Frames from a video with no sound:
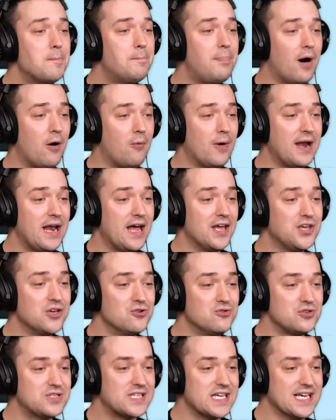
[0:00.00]
But when I
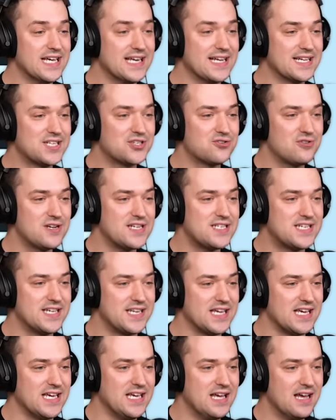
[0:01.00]
use
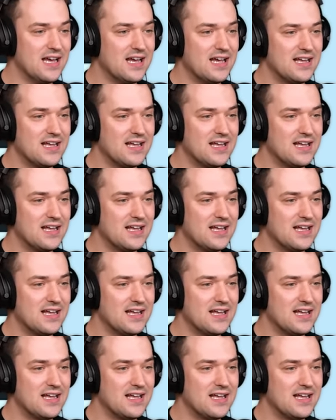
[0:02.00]
electricity,